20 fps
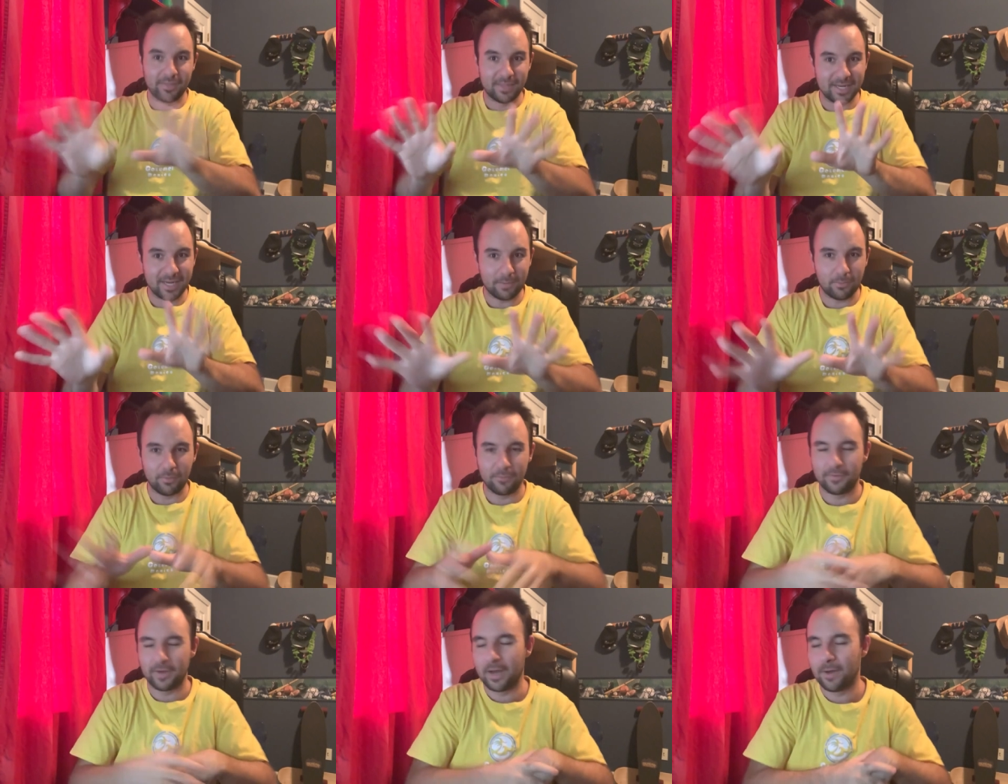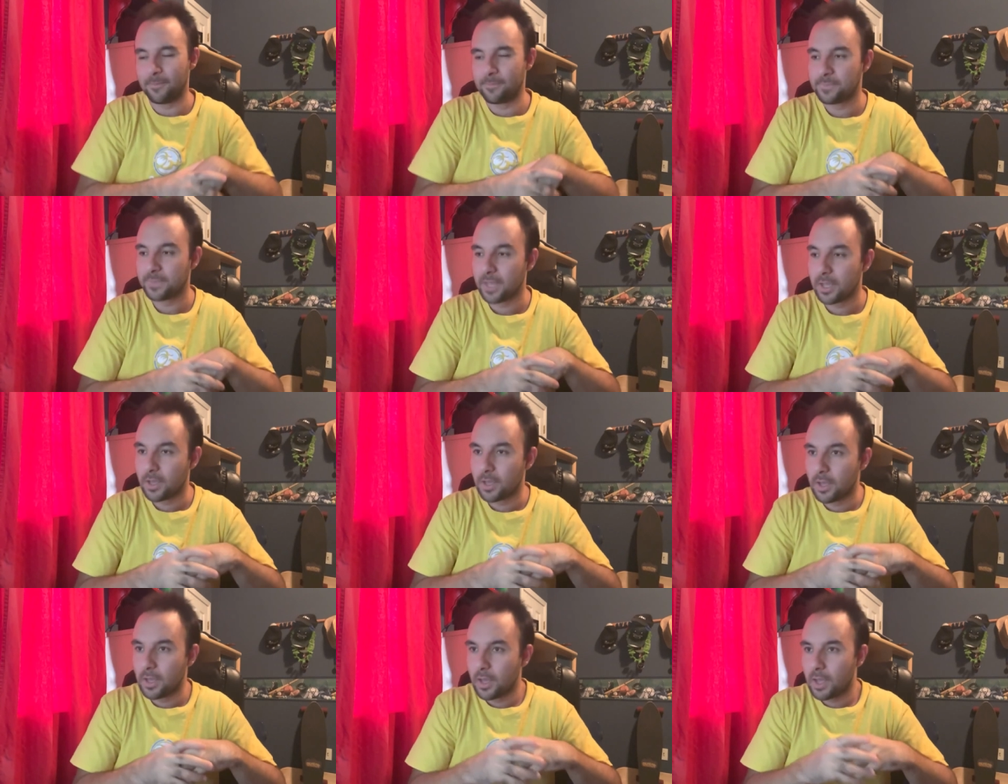the deck profile.
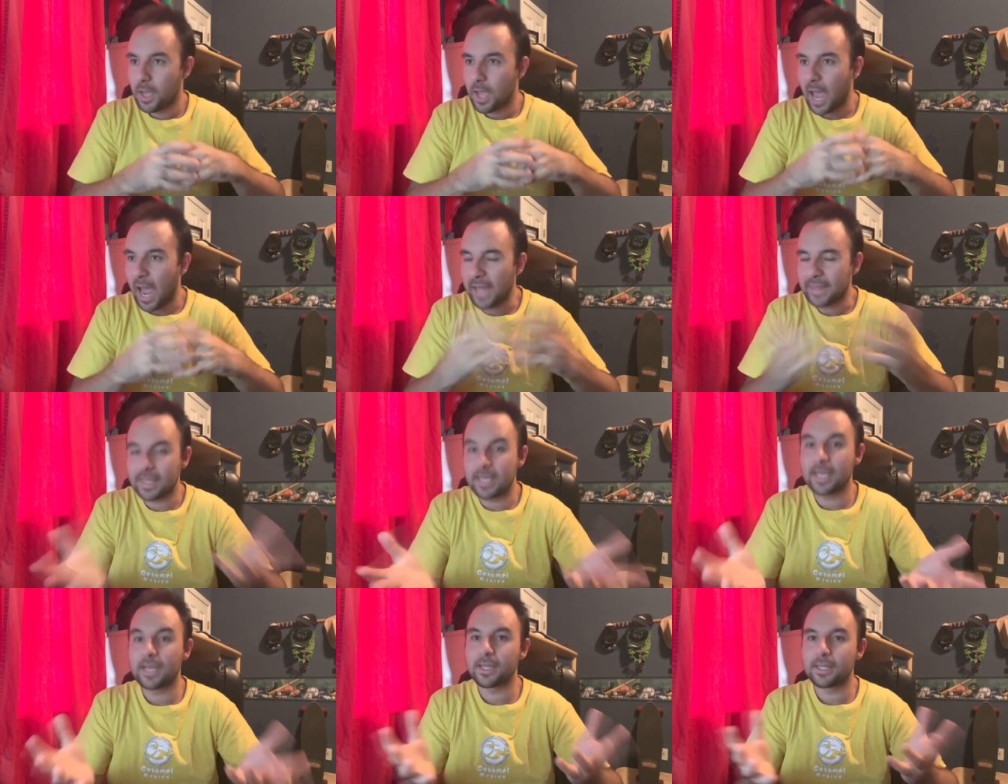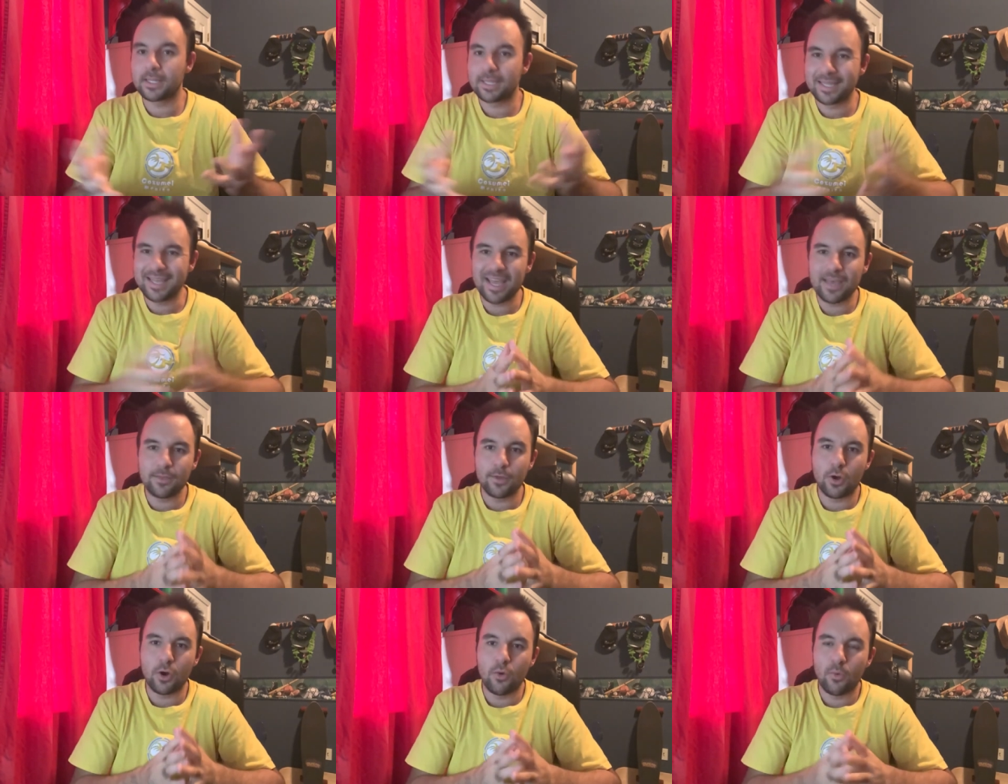At the end of the
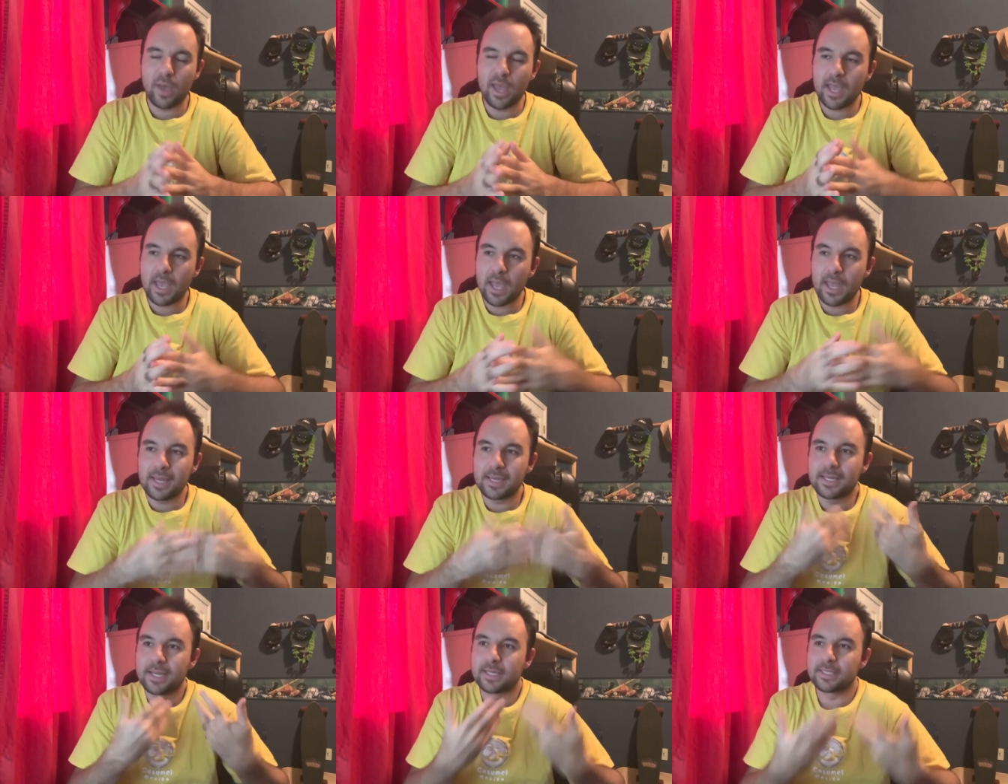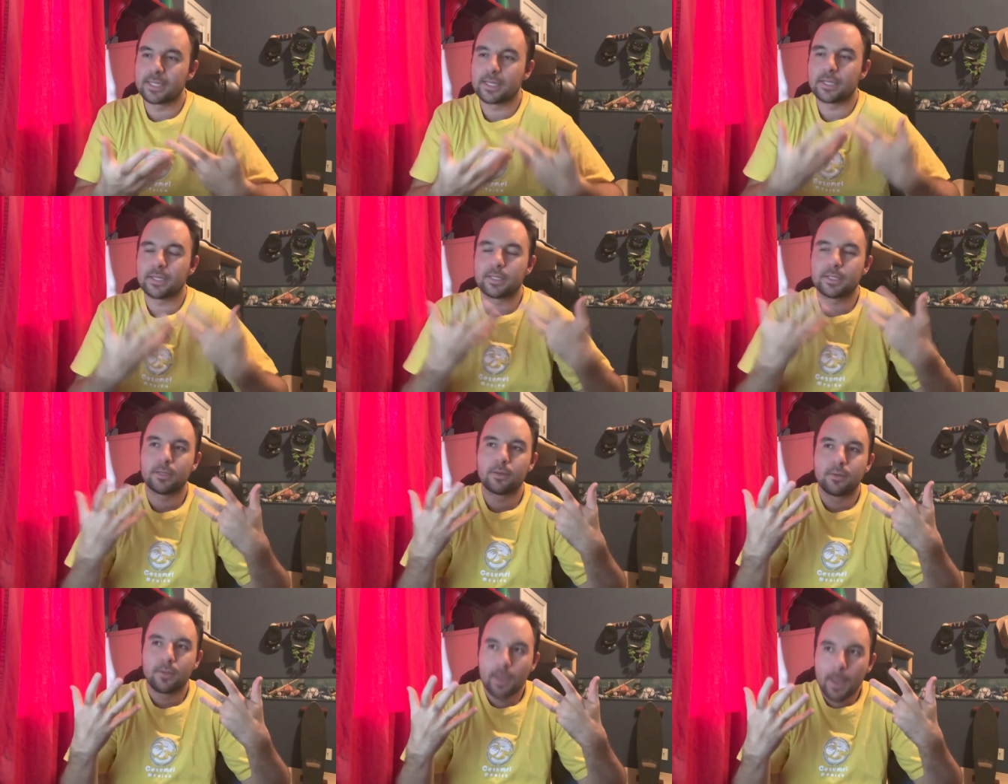day, though, it, it
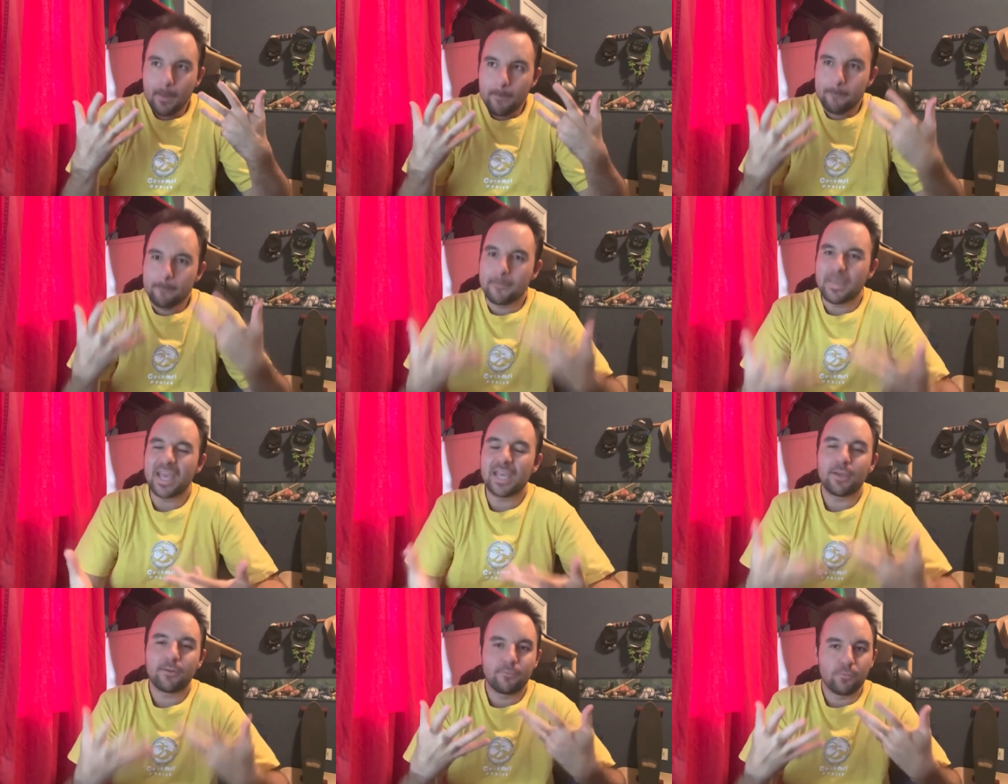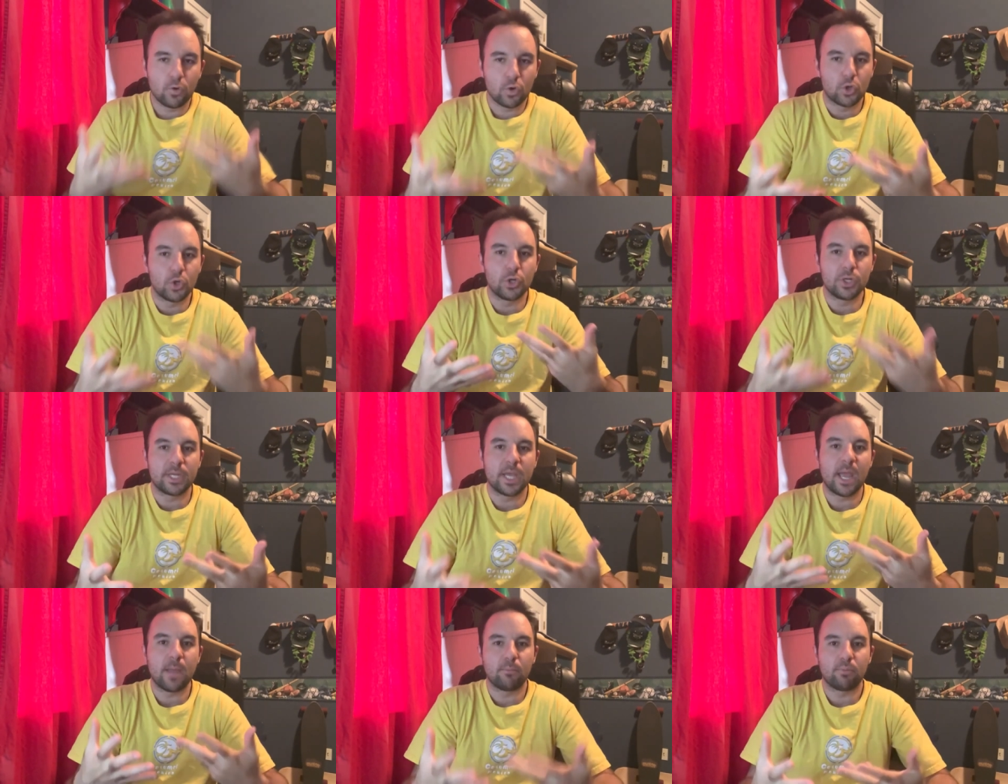doesn't make for
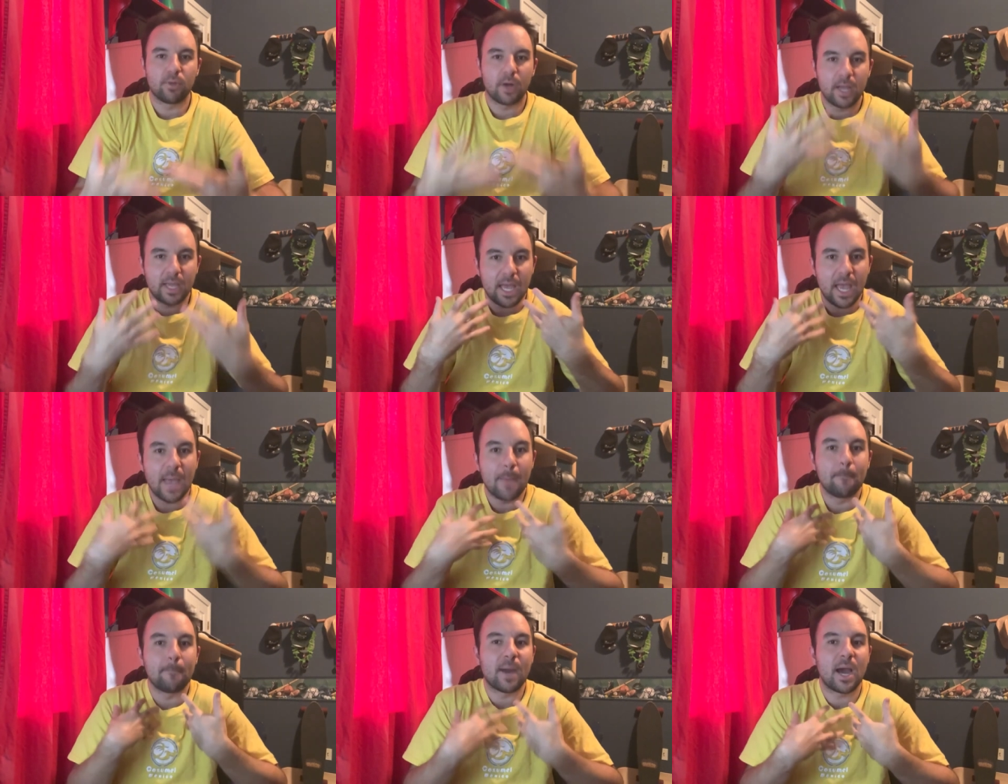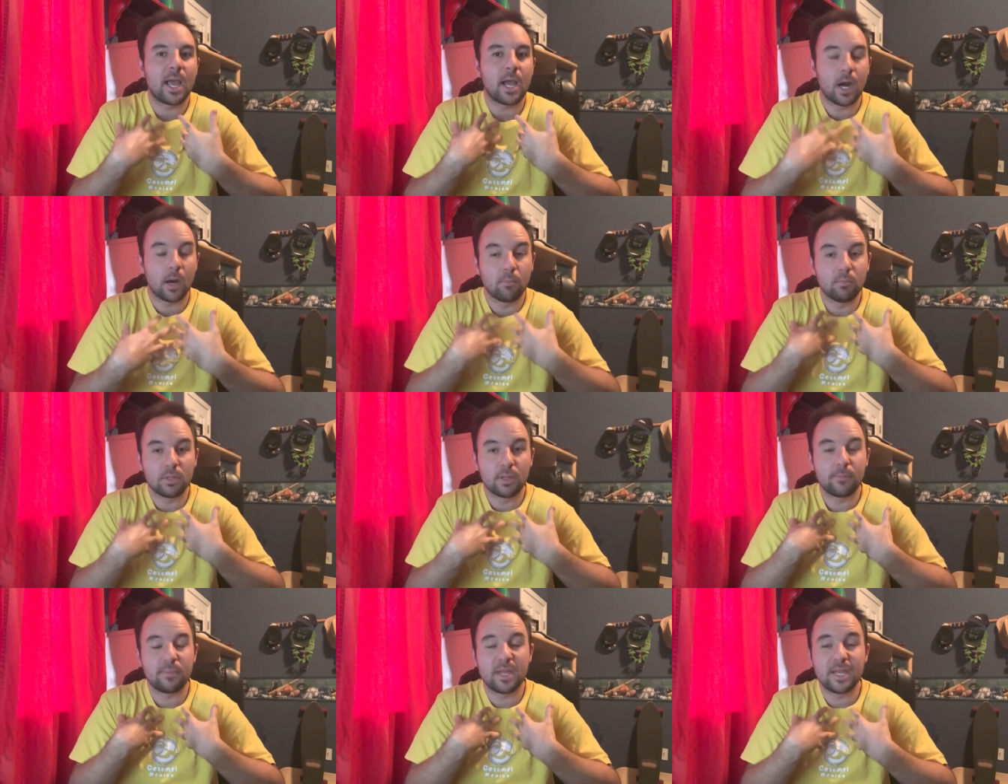good gameplay, in my
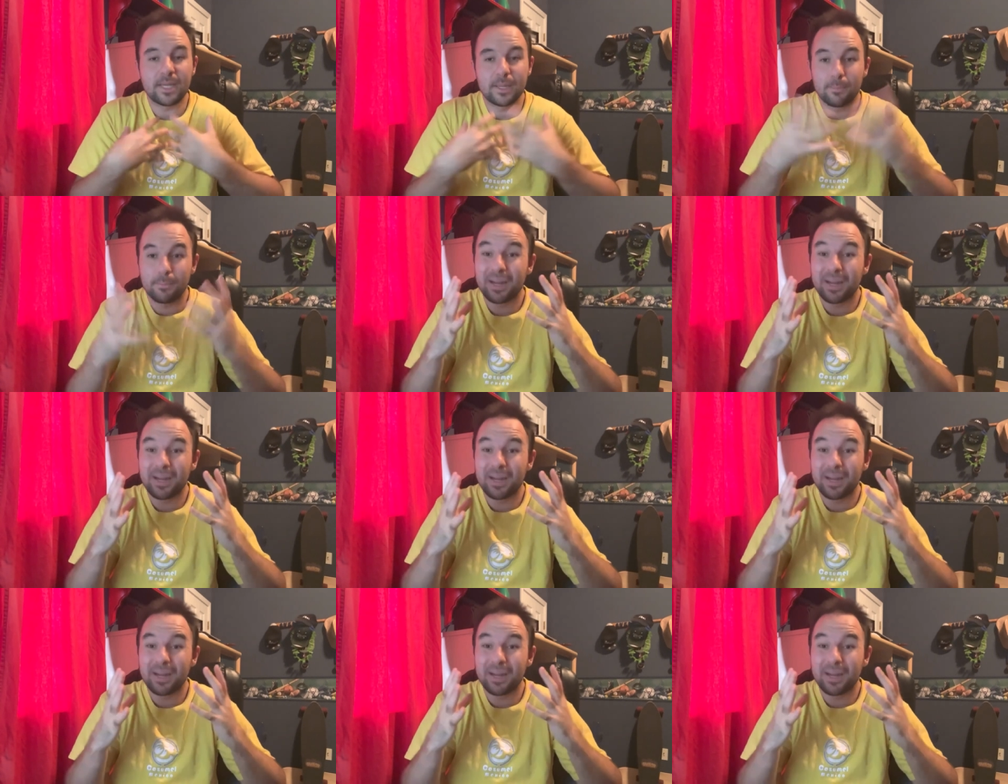humble opinion.